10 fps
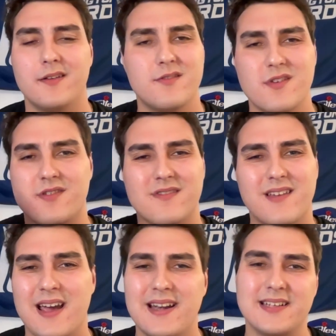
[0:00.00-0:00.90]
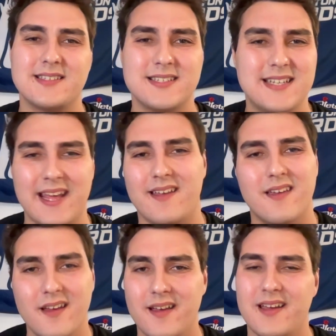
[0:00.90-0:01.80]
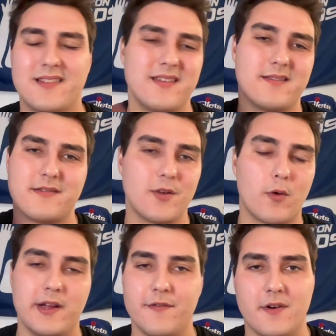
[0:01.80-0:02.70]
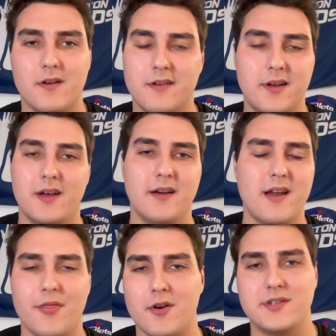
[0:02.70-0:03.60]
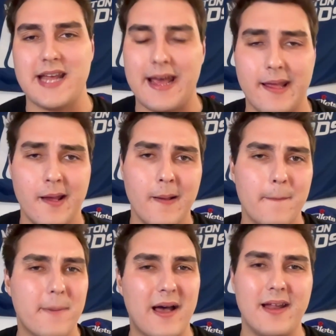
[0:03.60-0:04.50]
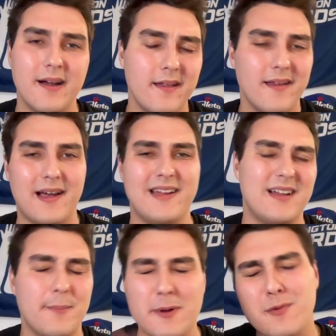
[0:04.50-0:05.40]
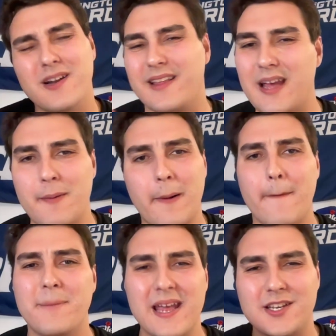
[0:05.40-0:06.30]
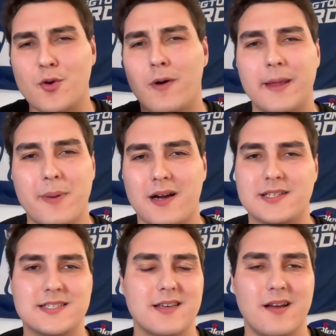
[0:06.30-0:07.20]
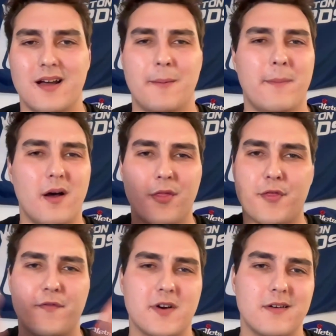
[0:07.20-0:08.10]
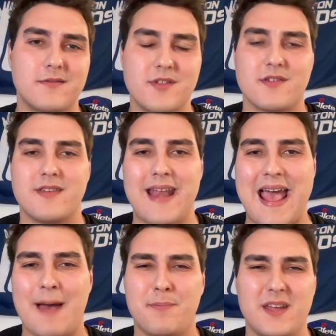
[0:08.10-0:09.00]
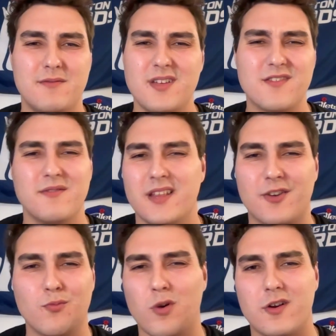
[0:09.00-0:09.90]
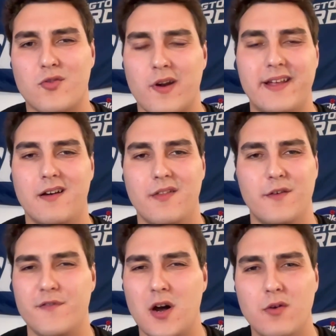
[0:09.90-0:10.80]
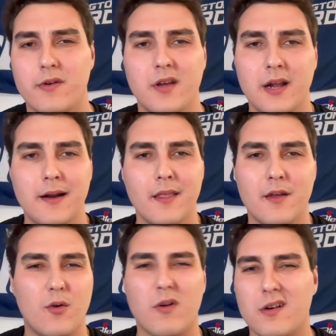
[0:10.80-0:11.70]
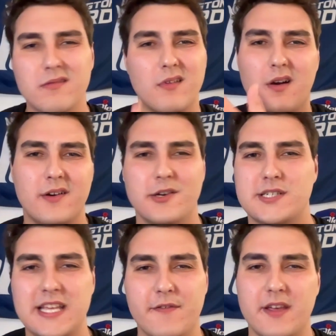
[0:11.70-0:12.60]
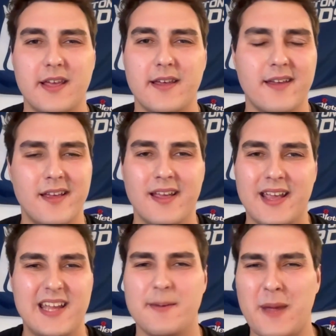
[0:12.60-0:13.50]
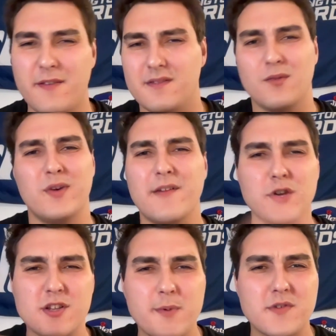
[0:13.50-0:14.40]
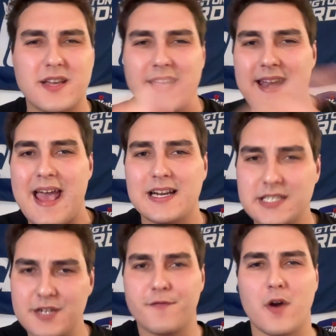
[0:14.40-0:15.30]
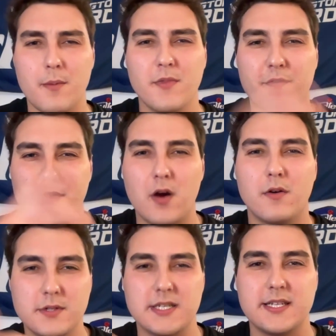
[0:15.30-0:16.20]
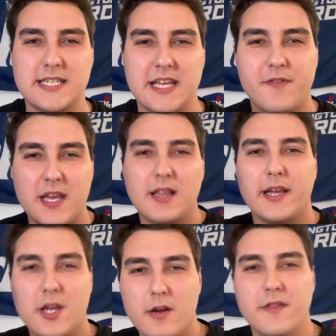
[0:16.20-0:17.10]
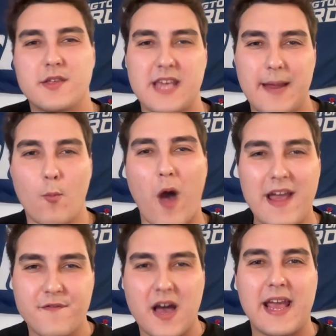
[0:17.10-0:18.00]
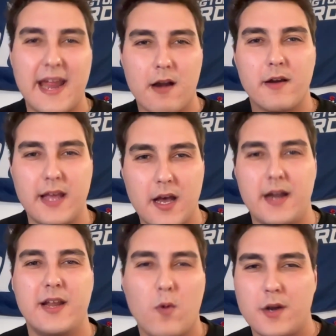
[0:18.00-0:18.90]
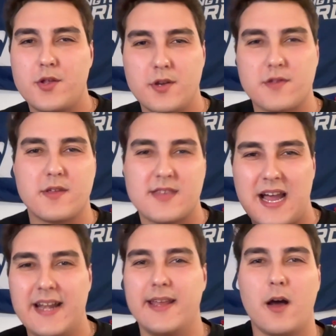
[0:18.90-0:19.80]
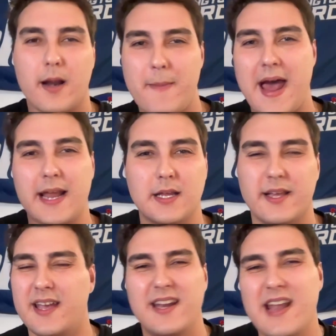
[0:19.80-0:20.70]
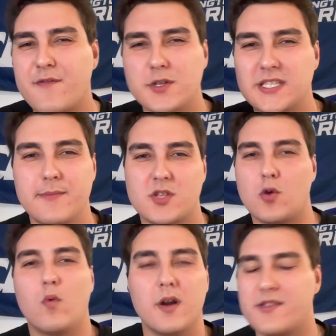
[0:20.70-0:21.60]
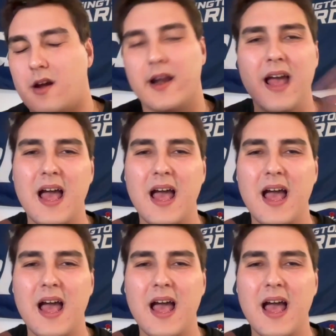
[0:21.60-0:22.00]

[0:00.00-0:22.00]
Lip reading: just kind of stink? That's a story for another day. But really, I mean, I'm paying $20 a month for just an app that doesn't really work great on the phone or on your TV. It might, whenever you're supposed to connect from the phone to the TV, like you're in the same Wi-Fi area and it wants you just to sign in automatically, it never seems to work. Sorry,